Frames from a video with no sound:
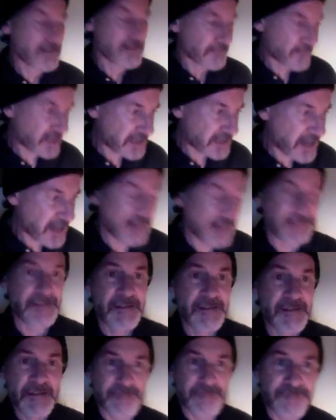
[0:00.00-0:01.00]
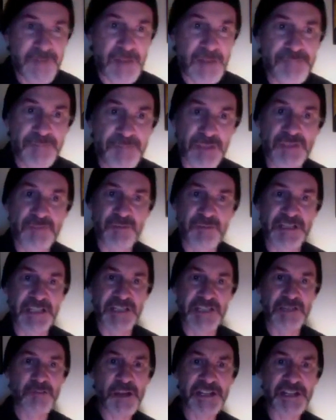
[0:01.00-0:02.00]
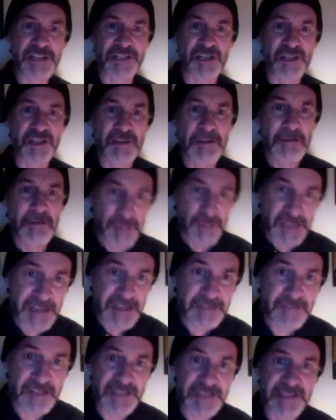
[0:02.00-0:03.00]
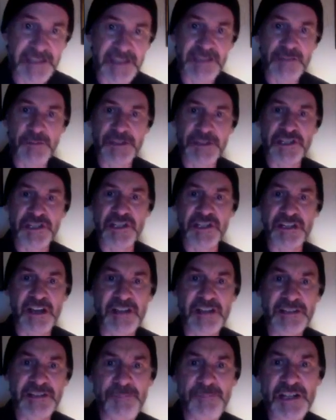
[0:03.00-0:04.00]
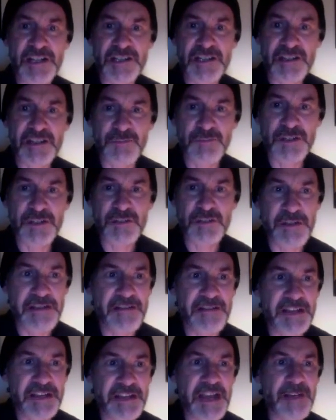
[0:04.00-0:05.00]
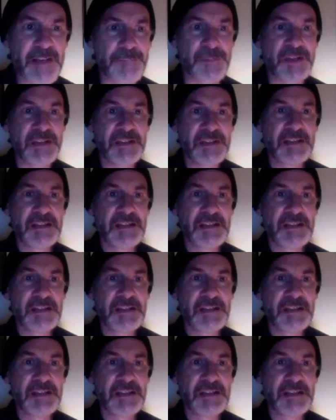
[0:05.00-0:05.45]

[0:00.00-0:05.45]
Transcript: MacDunn fumbled with the switch, but even as he switched it on, the monster was rearing up.